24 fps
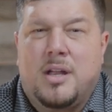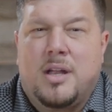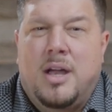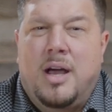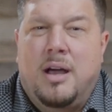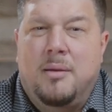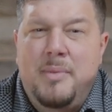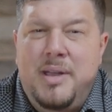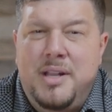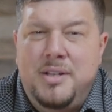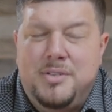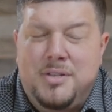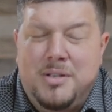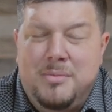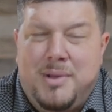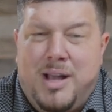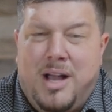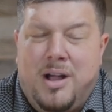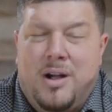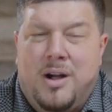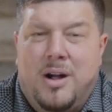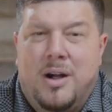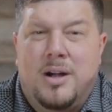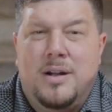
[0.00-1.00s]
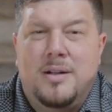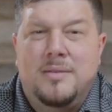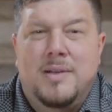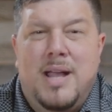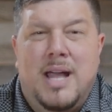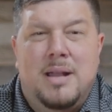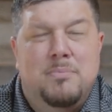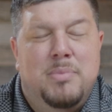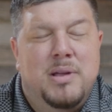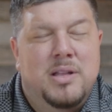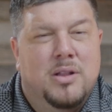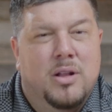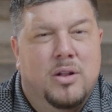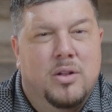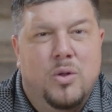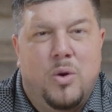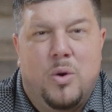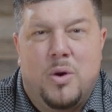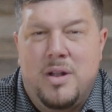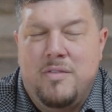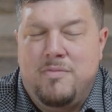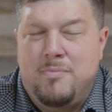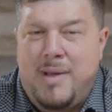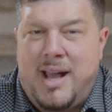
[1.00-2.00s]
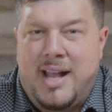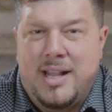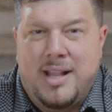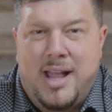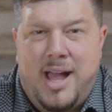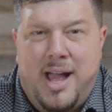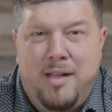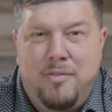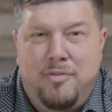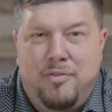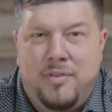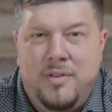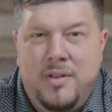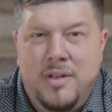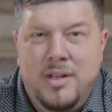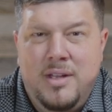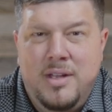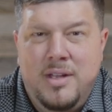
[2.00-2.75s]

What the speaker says: Come into my heart and be the Lord of my life.